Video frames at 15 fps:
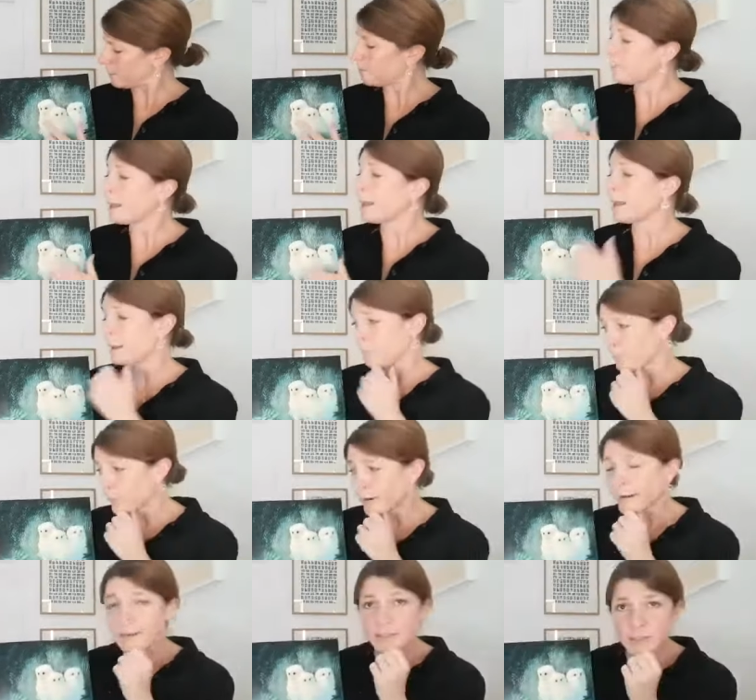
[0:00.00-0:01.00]
my
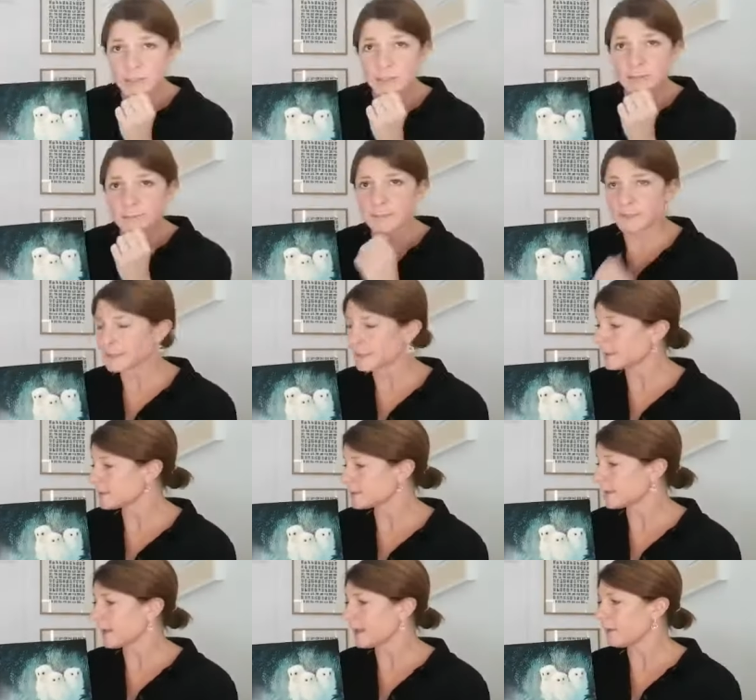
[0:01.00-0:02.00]
branch, said
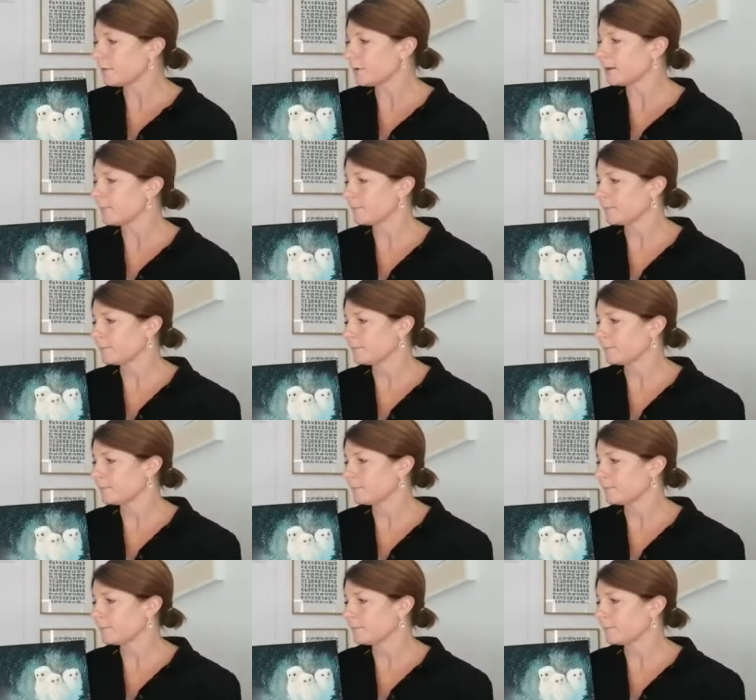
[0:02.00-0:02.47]
Sarah.